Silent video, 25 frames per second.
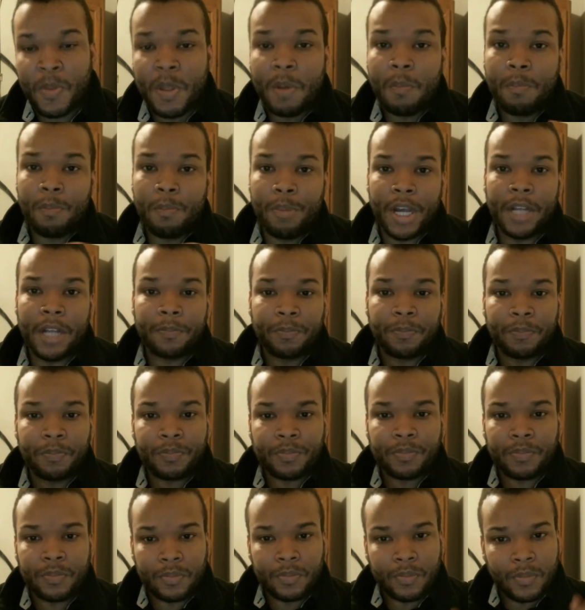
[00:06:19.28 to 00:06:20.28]
But
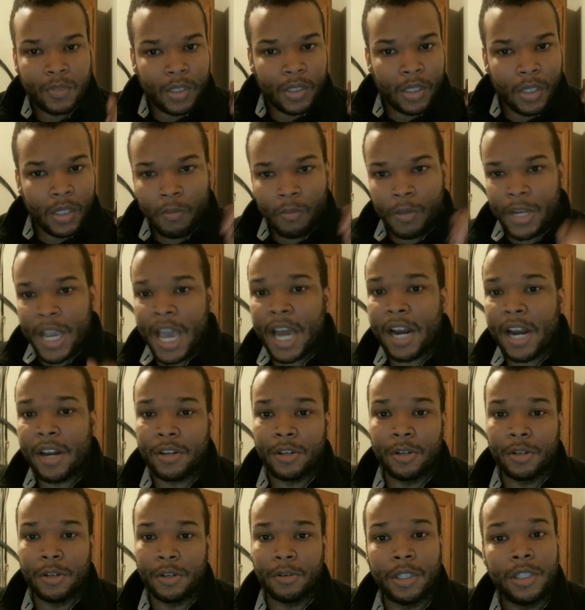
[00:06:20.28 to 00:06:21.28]
we got to
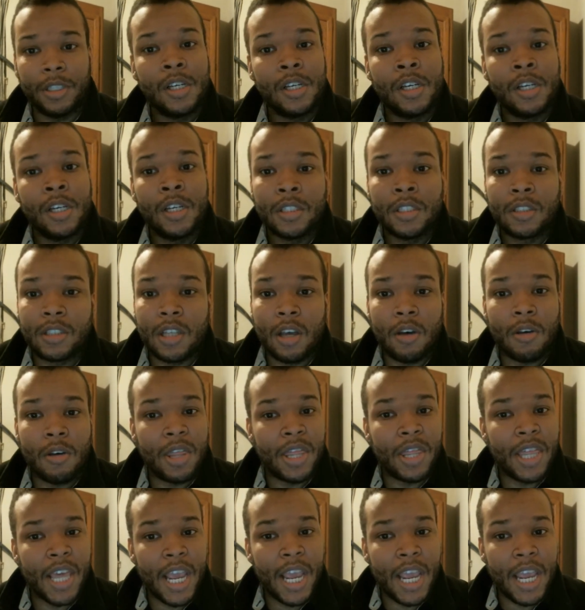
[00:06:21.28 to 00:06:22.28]
do it. So
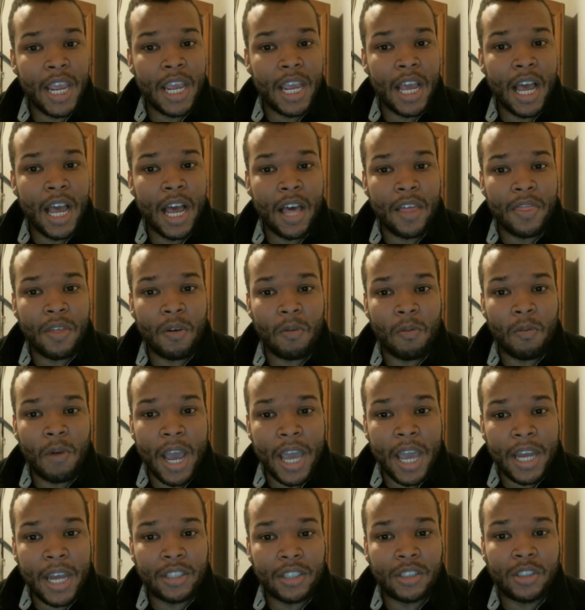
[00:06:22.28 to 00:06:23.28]
they, the
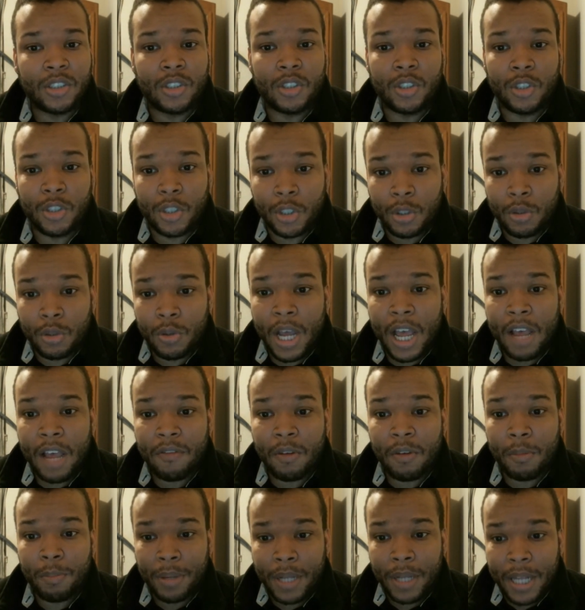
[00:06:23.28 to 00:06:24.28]
writers do have
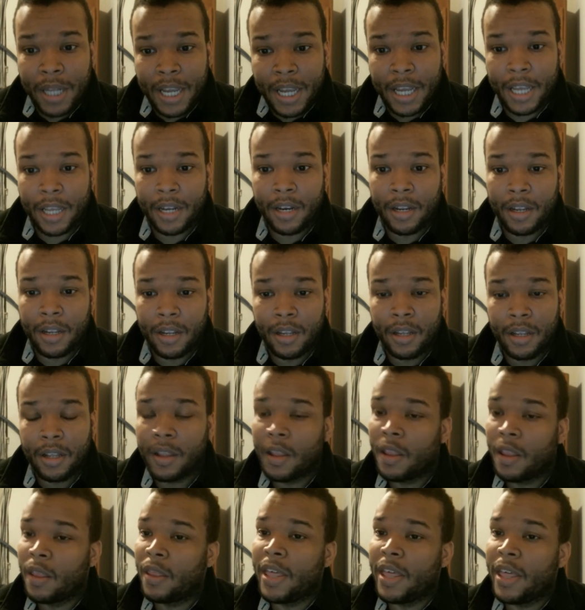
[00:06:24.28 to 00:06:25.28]
a plan.
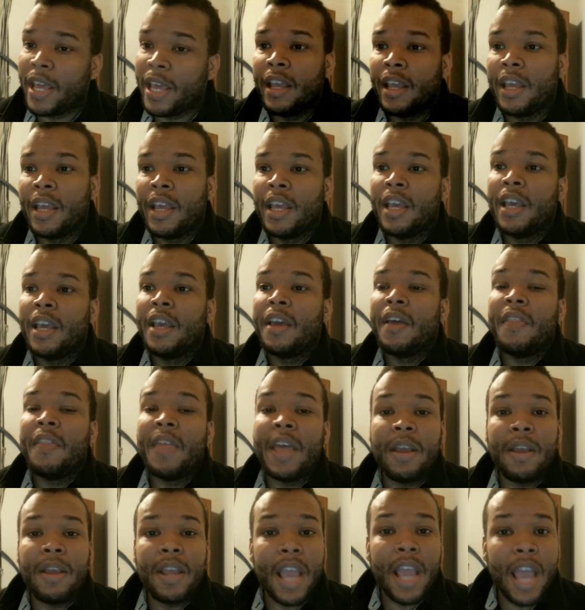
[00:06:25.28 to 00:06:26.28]

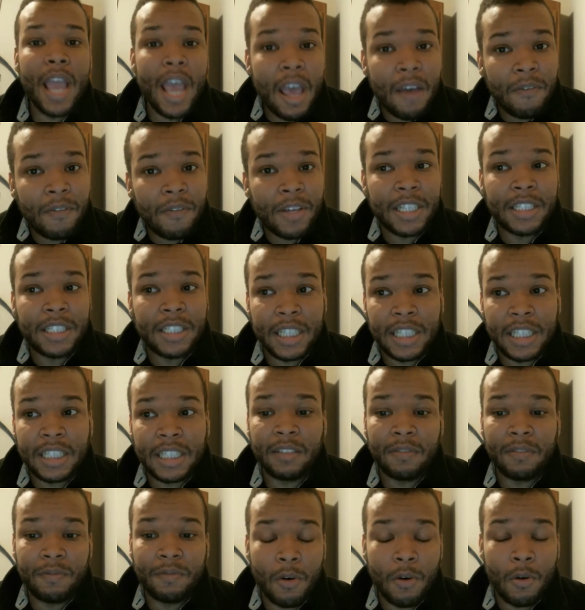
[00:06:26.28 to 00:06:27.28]
They have a
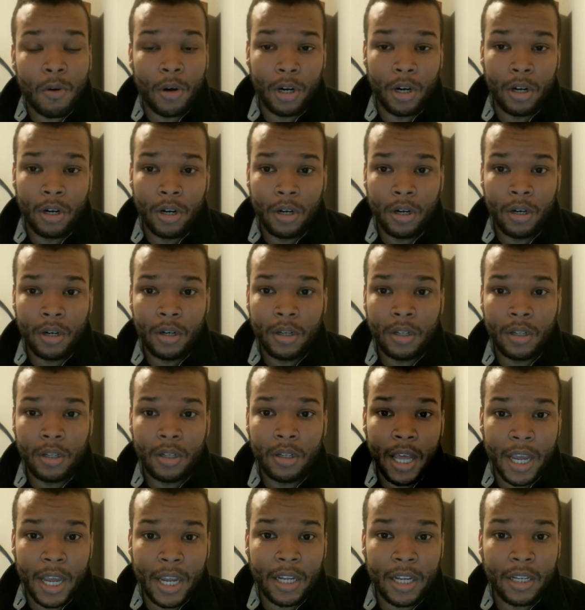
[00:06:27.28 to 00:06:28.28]
season 4.
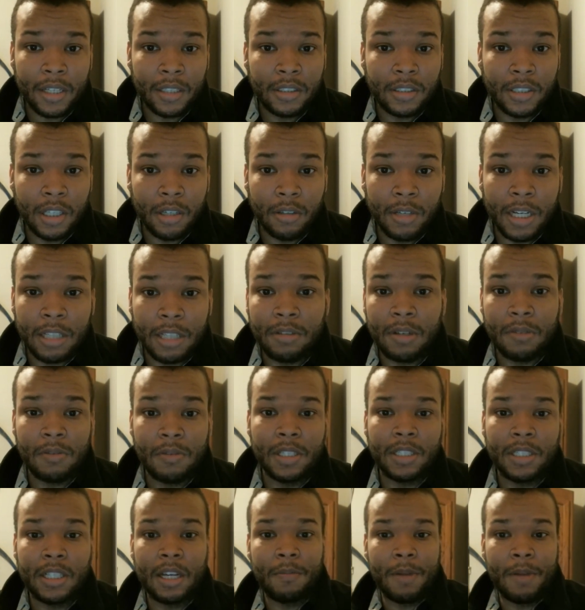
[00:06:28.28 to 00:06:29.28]
Like, so that's why I want
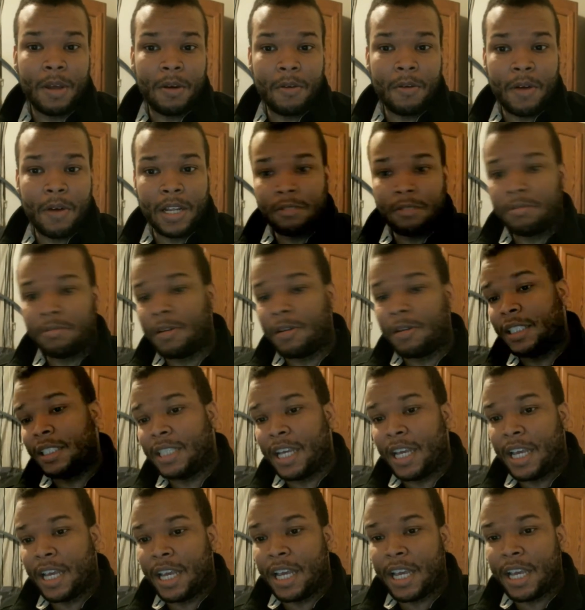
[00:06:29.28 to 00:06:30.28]
to talk about why. That's why I
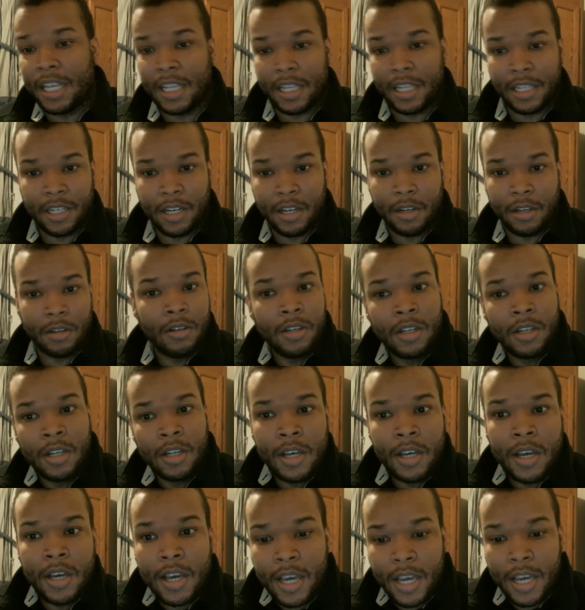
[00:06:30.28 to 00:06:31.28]
said, you know,
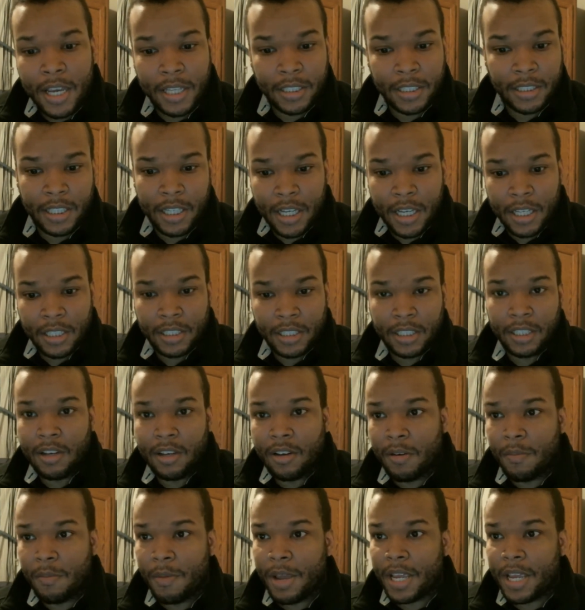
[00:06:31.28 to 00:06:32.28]
is it going
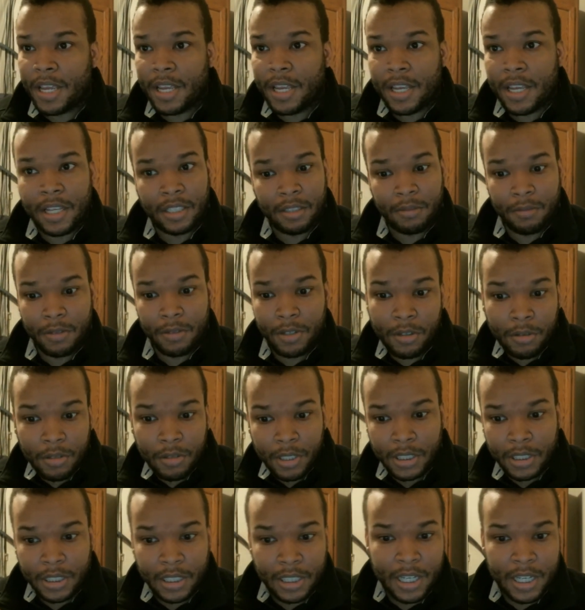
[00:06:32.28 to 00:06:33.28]
to make it? Is it renewed?
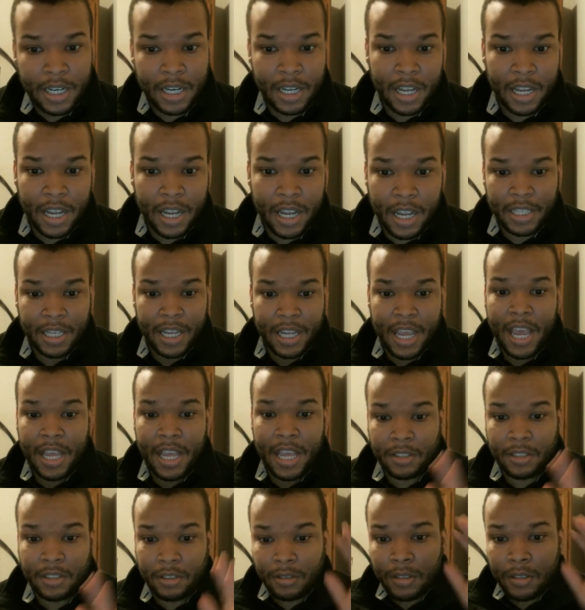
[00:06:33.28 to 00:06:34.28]
Is it
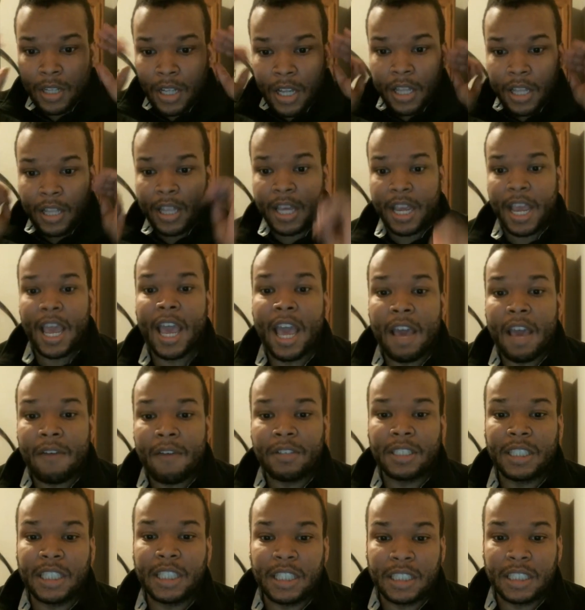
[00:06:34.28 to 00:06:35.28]
canceled? They have a
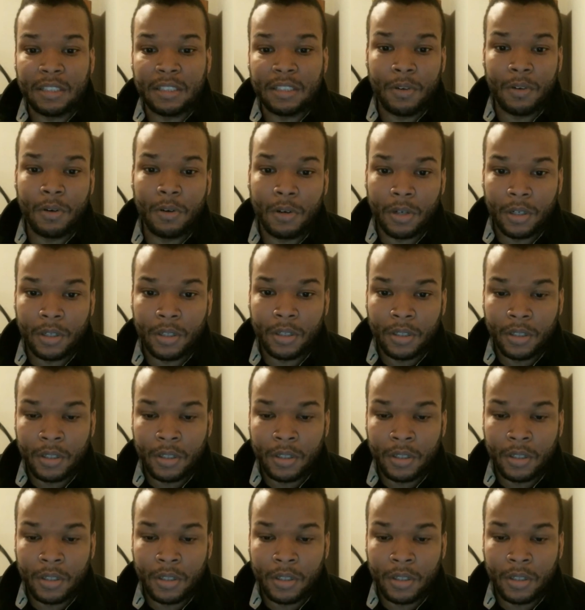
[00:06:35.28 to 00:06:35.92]
season 4.